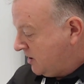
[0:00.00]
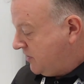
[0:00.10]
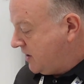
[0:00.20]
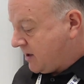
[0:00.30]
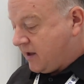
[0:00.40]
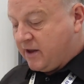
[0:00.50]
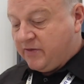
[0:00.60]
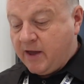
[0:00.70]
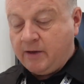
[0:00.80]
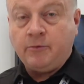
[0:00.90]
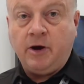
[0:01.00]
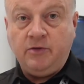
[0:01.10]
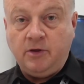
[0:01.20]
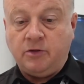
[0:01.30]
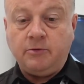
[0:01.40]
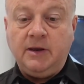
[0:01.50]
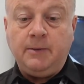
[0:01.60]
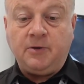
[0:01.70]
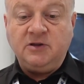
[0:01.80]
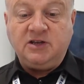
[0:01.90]
they can't get their head around that 3D
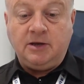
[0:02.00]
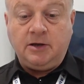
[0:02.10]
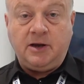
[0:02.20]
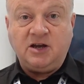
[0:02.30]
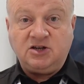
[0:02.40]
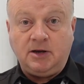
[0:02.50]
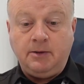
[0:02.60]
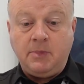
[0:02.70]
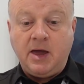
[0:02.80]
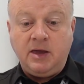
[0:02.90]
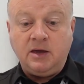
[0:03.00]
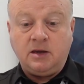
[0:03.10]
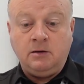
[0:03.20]
printing can actually make